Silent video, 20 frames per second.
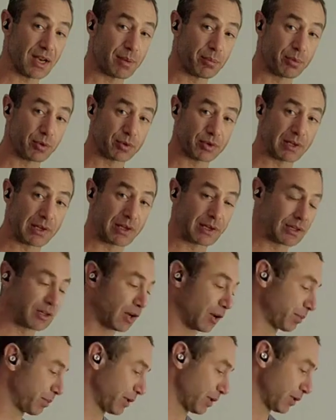I'll put a link
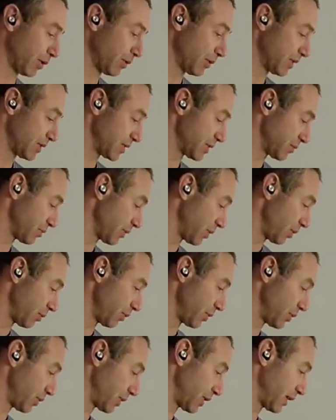down below as well
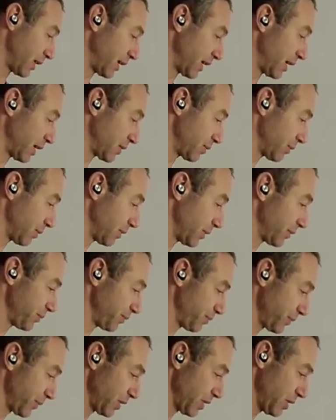where you can get one.
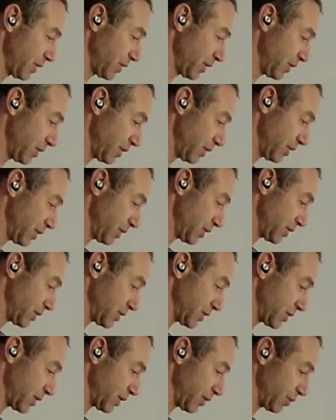
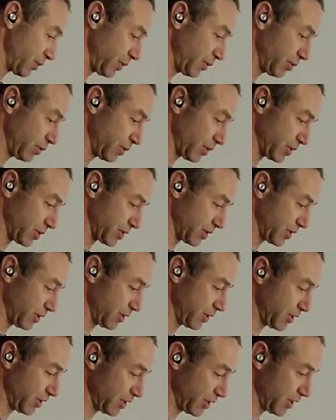So you've got,
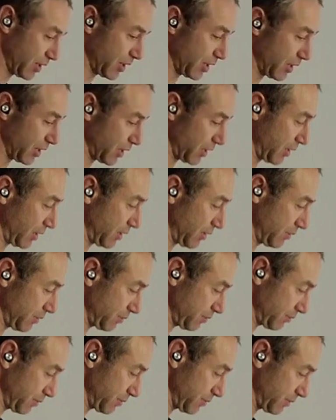
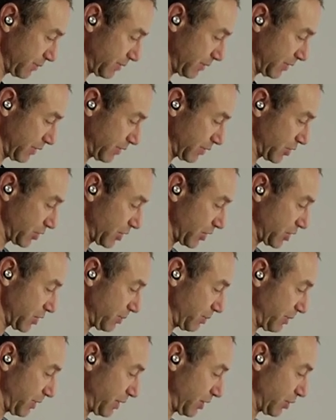I'm trying
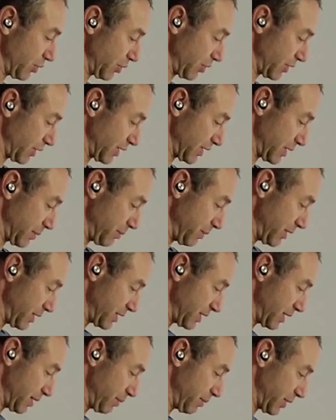to be not as
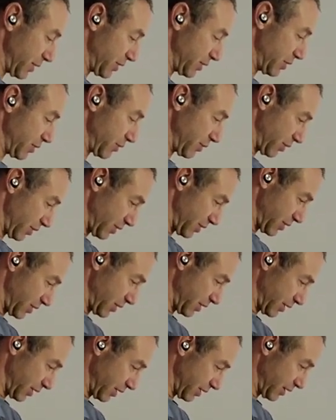messy, but you've got
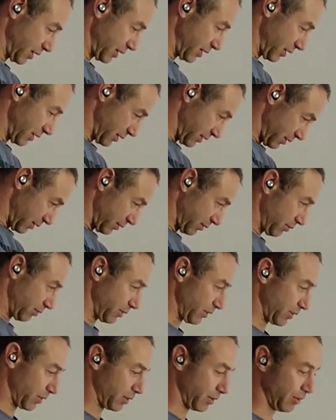
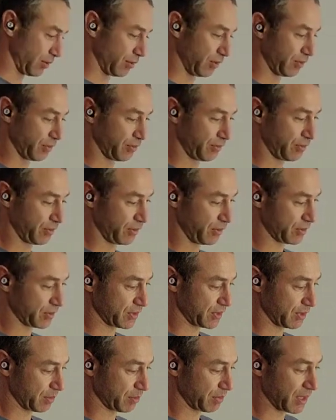what they call
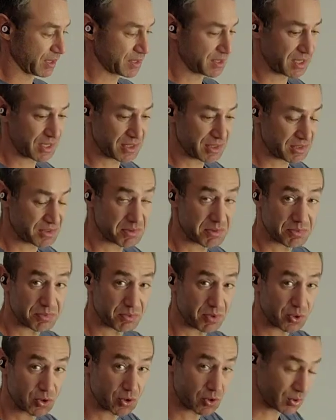filter baskets. I'm
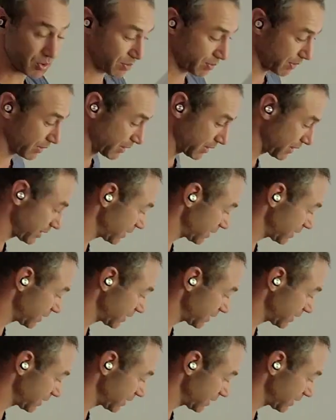not sure what it